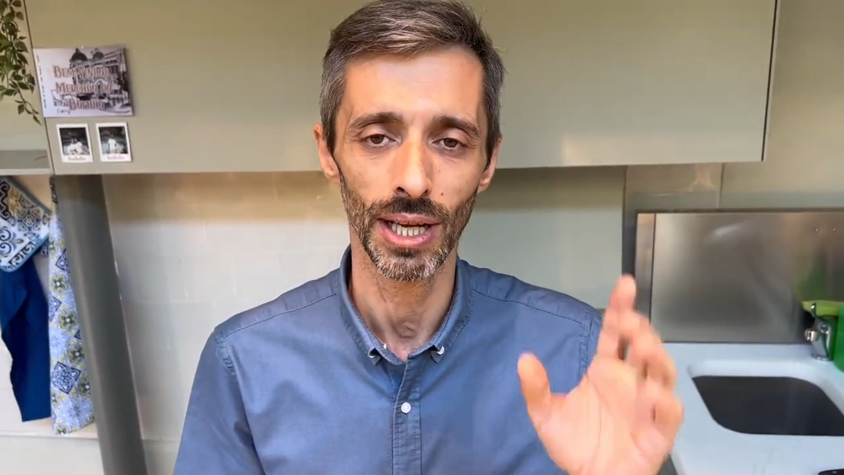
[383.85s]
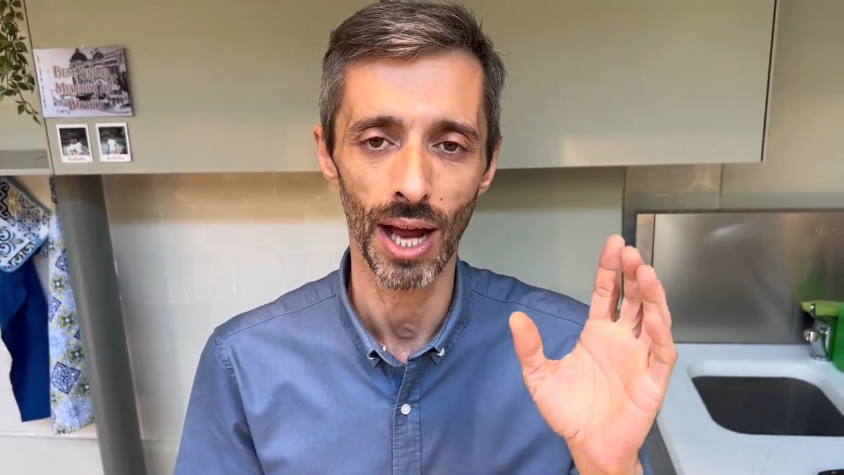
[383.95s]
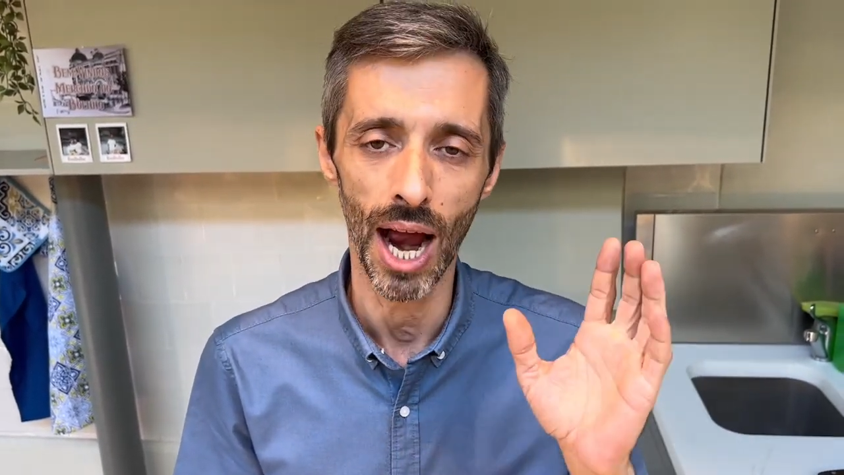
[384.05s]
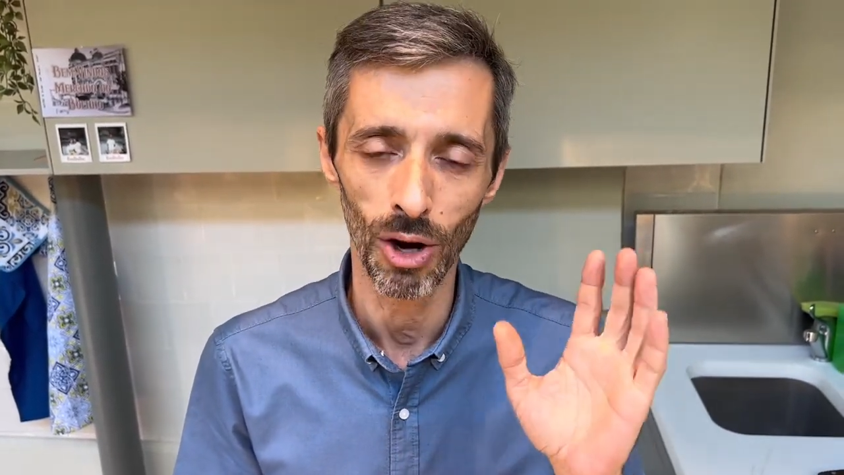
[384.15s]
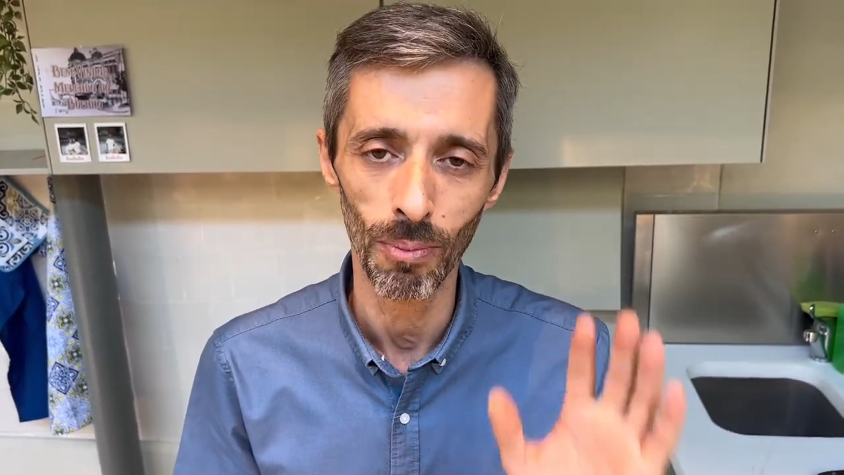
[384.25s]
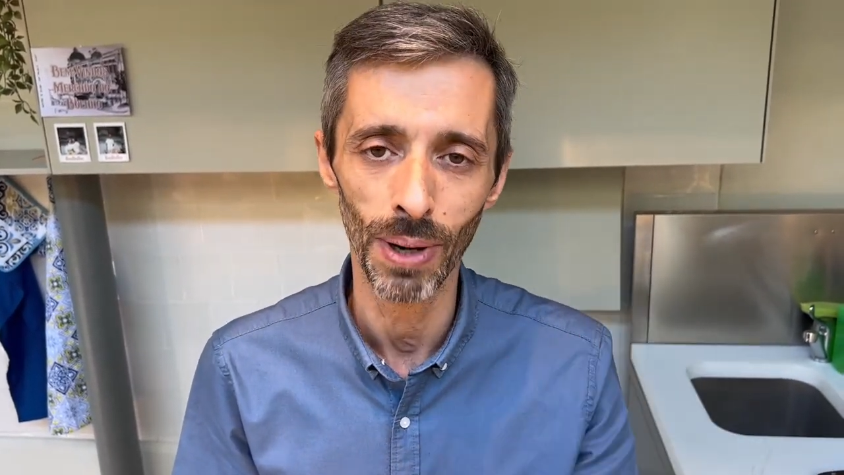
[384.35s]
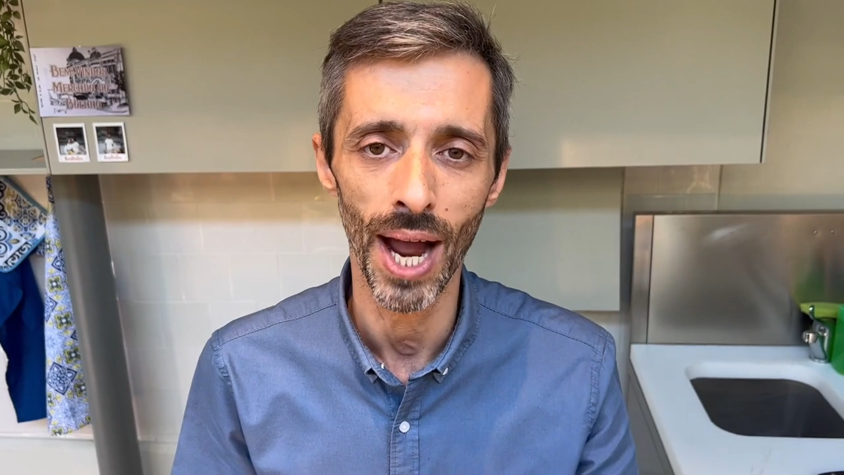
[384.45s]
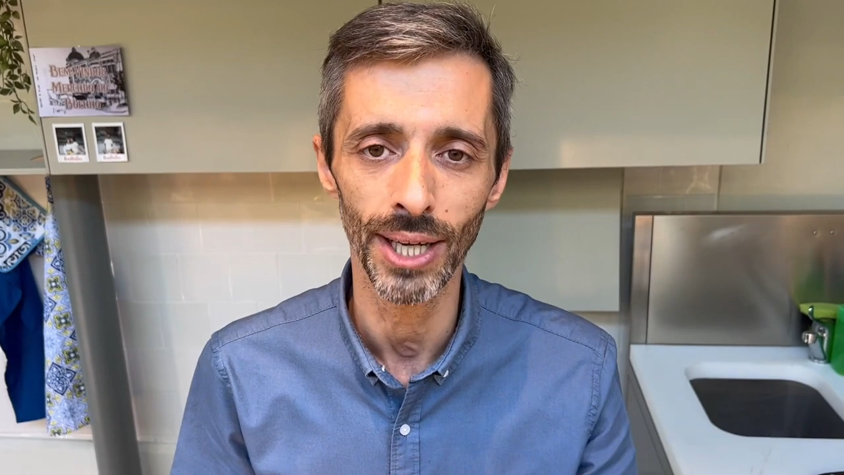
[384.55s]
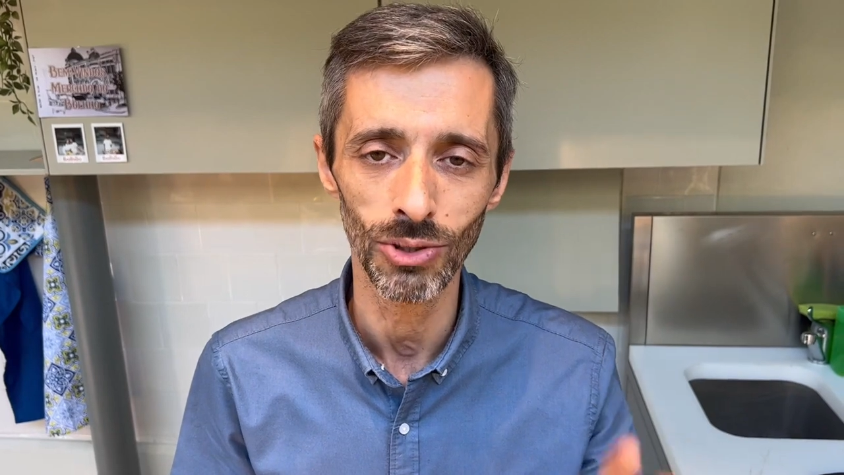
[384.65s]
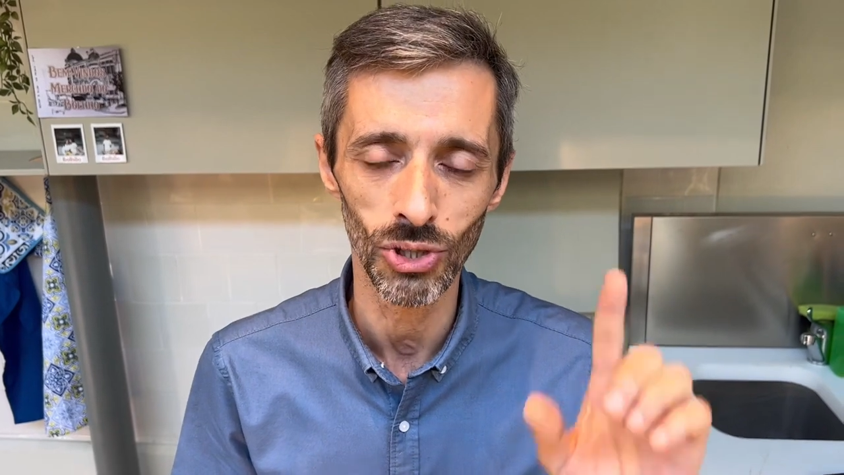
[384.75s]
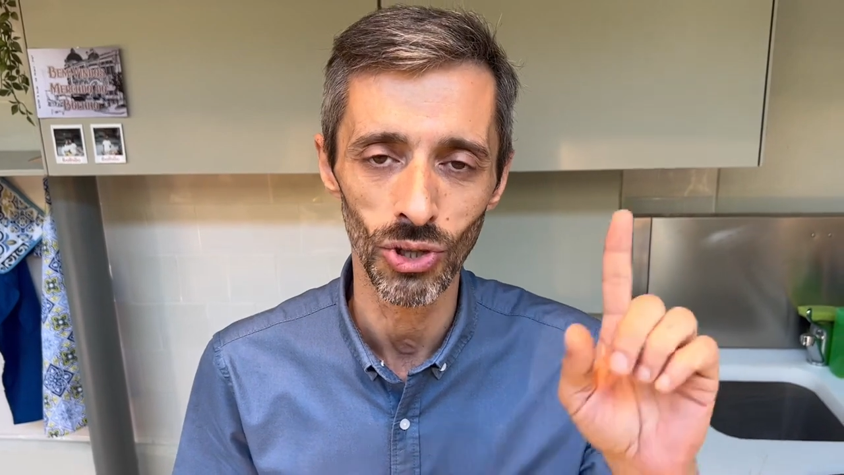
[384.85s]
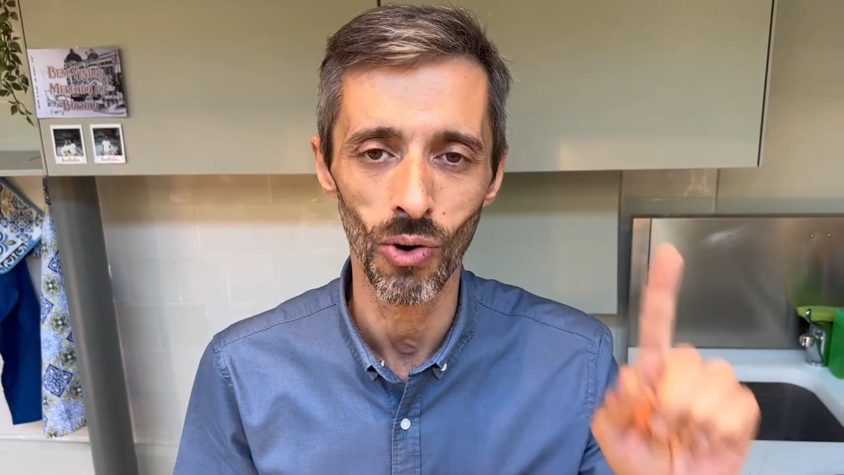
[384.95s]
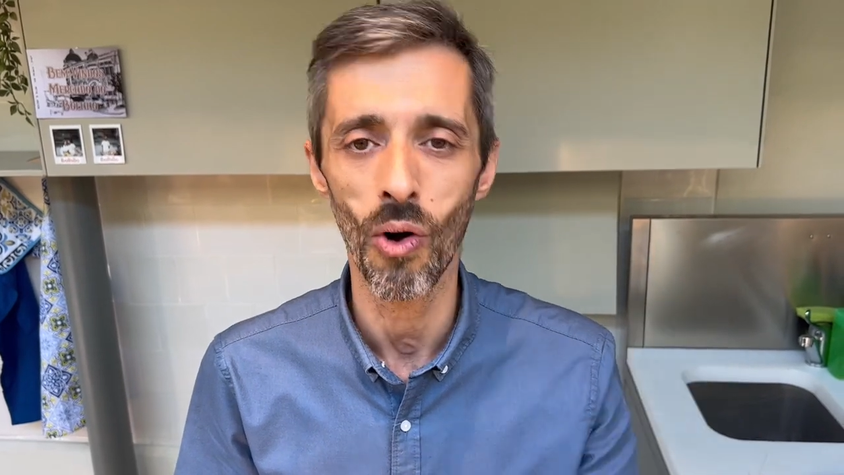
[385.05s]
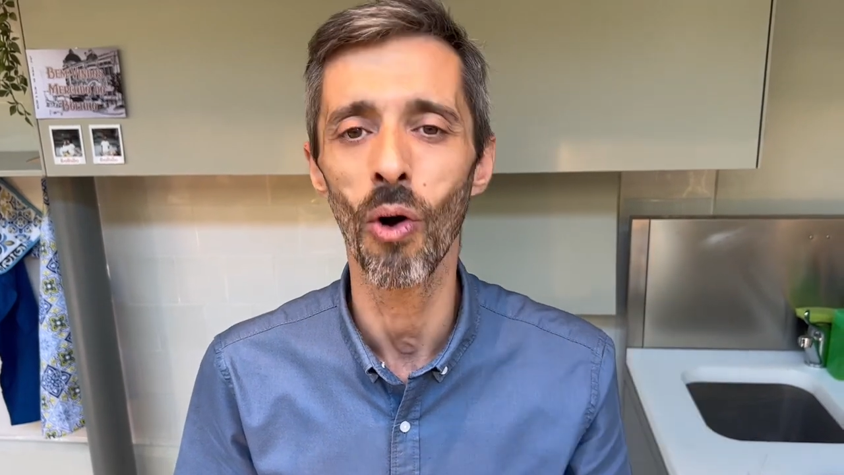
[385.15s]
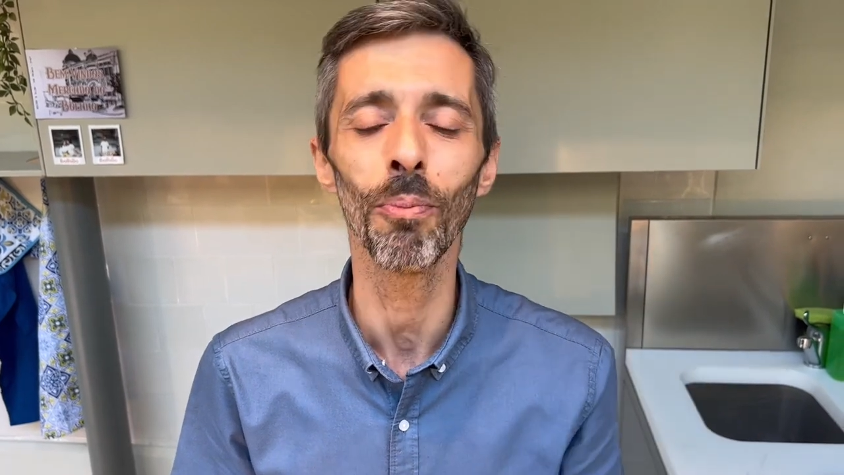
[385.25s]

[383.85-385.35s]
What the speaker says: are obliged to show all